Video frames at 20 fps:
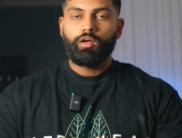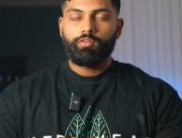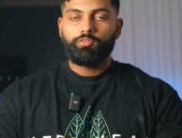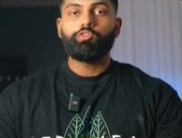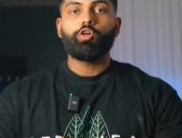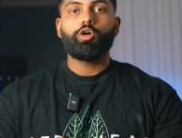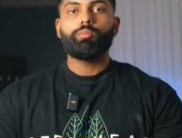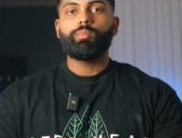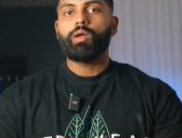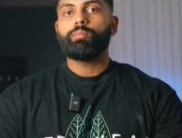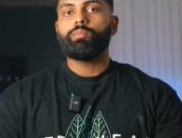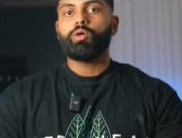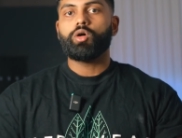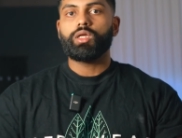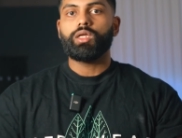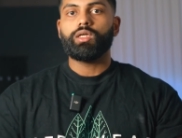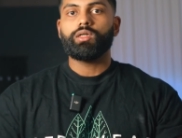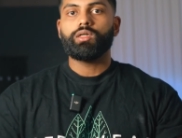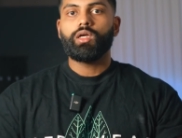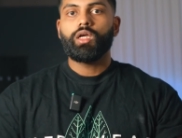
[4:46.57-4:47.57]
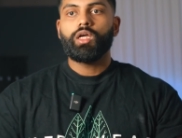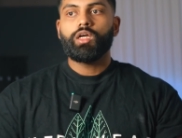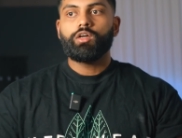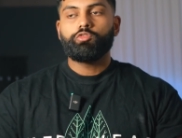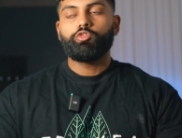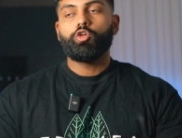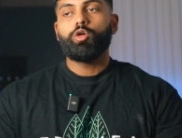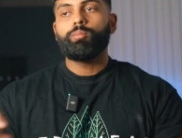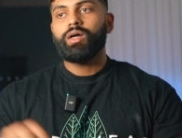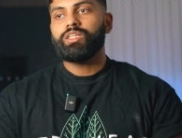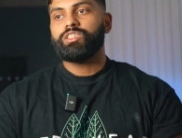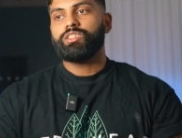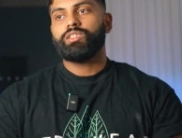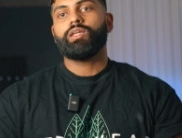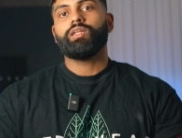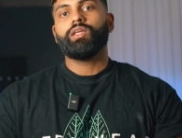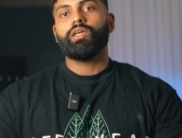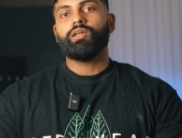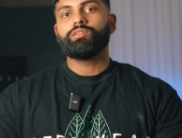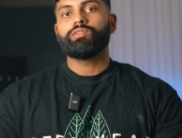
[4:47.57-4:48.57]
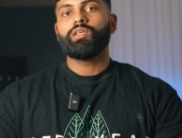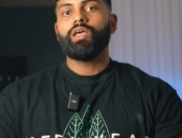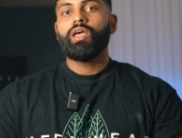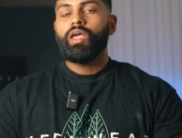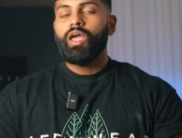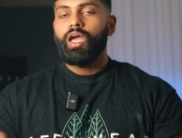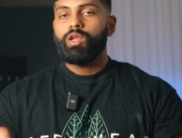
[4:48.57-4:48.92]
for my body, for my genetics.